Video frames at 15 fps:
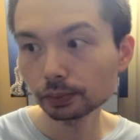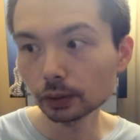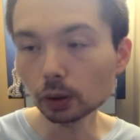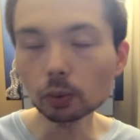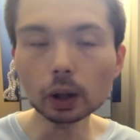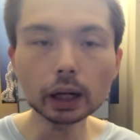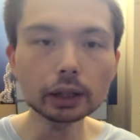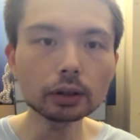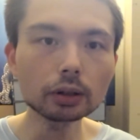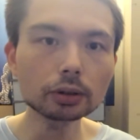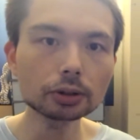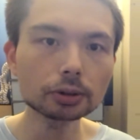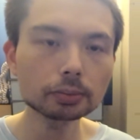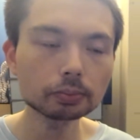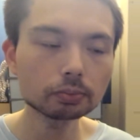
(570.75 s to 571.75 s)
Why
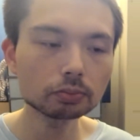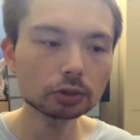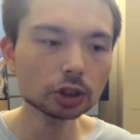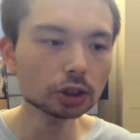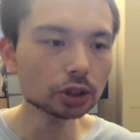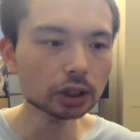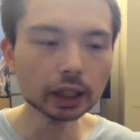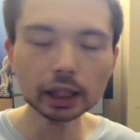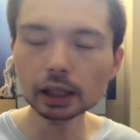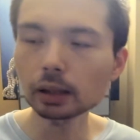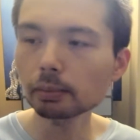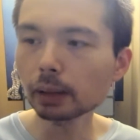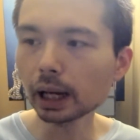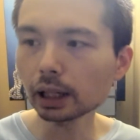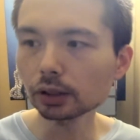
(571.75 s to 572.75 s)
not? Just saying it
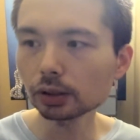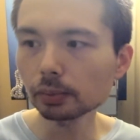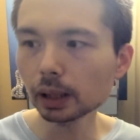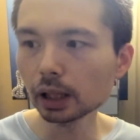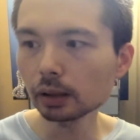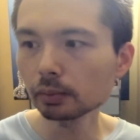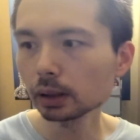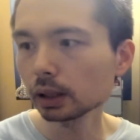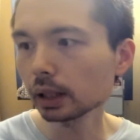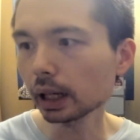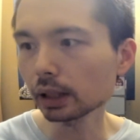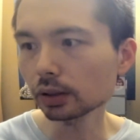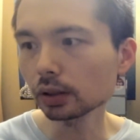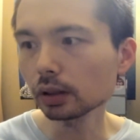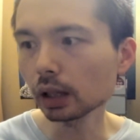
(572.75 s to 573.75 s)
back to me
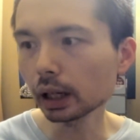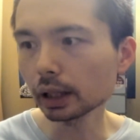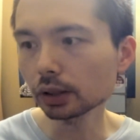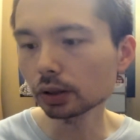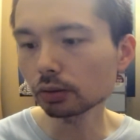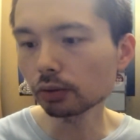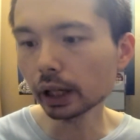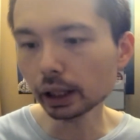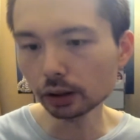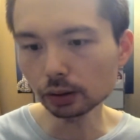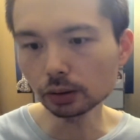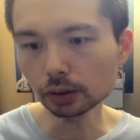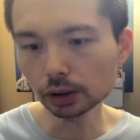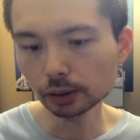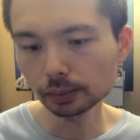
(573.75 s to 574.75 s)
as a nice
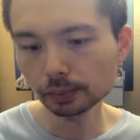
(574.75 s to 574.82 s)
record